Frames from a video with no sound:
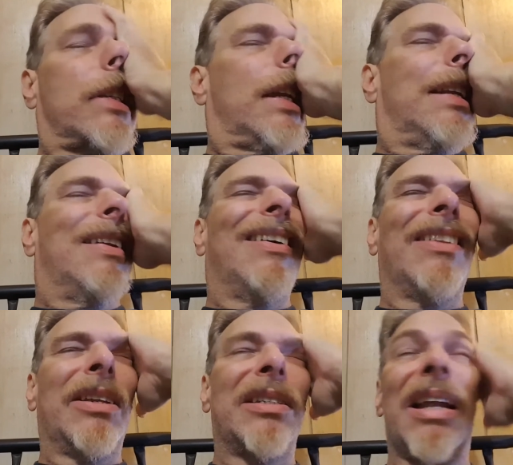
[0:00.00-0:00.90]
that now
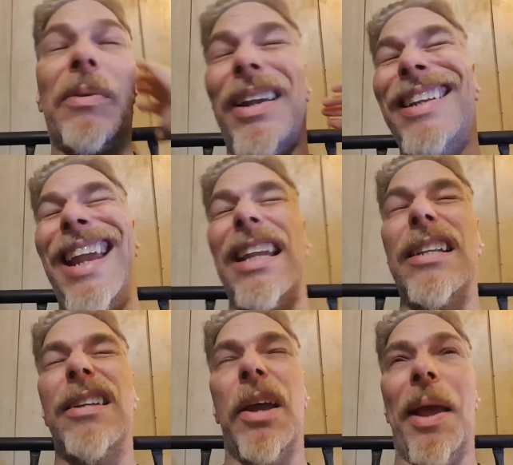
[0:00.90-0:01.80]
he's not really
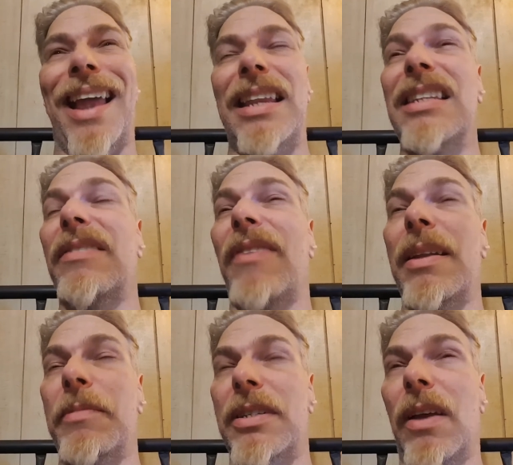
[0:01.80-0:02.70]
needed, and he needs to find
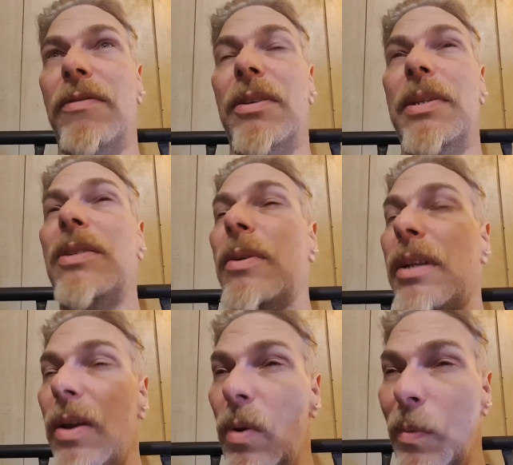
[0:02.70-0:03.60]
himself, so he's going to
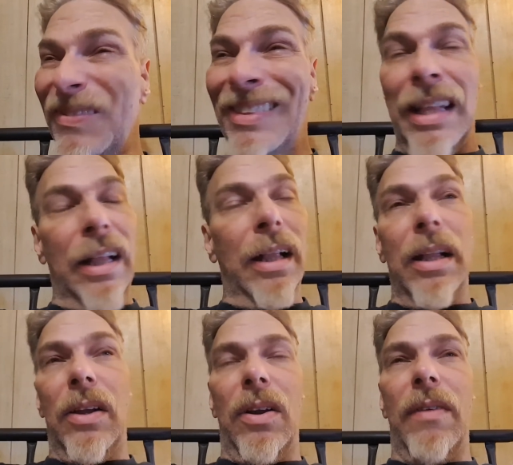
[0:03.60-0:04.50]
go
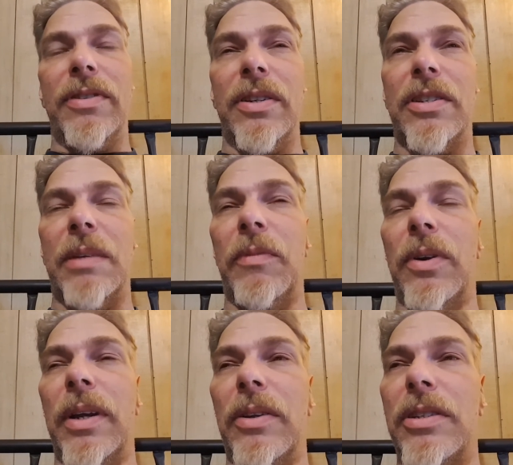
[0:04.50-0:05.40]
off to
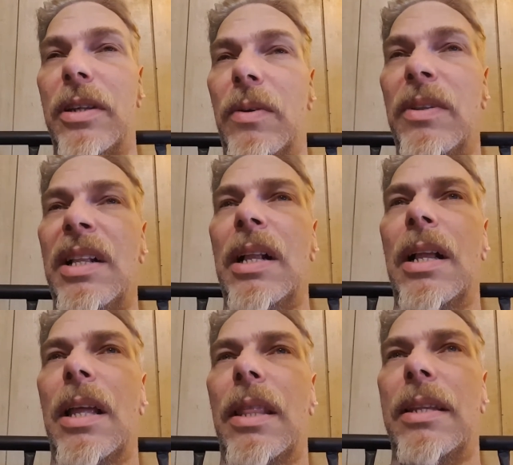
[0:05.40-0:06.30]
somewhere else. So
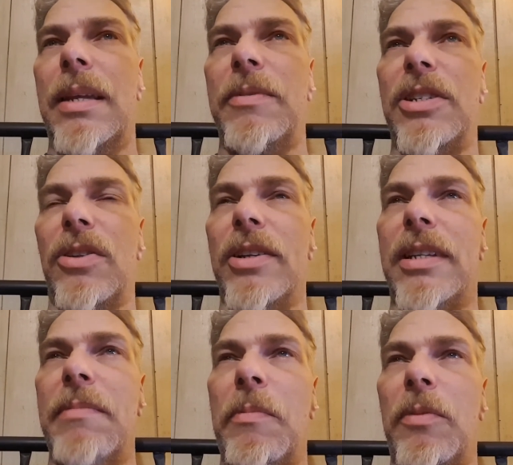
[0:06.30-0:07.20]
the team just
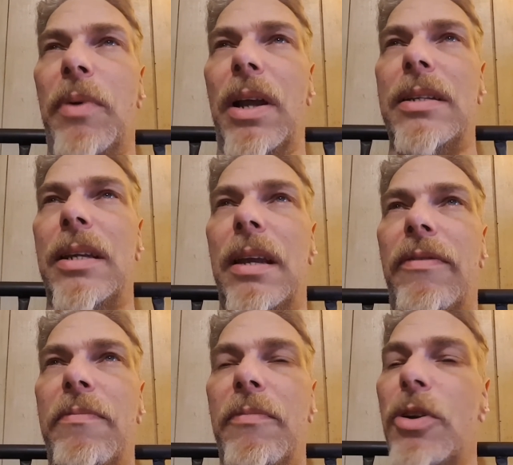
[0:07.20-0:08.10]
lost a member, but
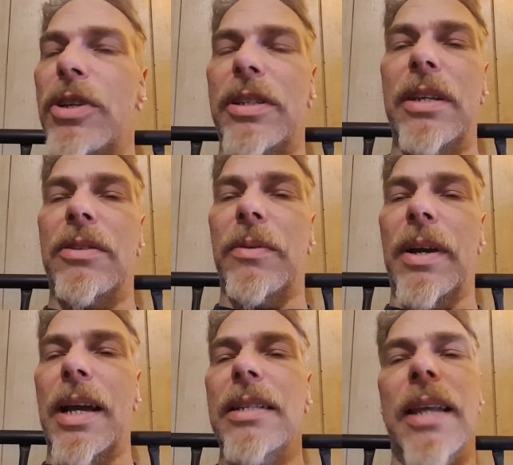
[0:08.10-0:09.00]
if emergencies
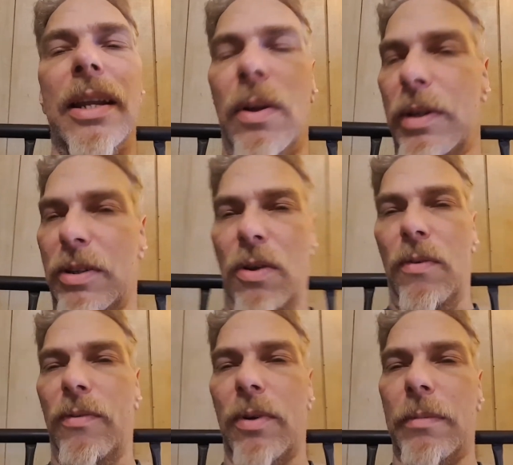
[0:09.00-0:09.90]
arise, they can always
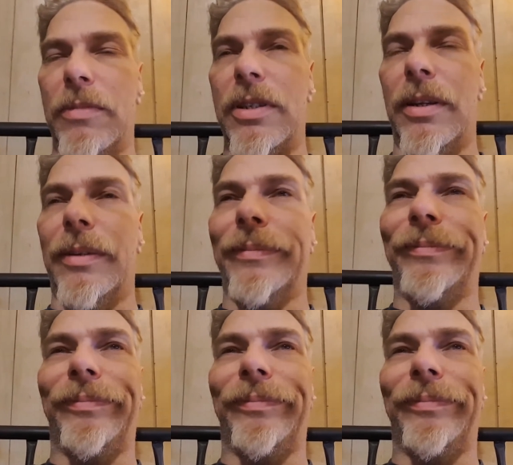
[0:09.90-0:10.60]
call for him. So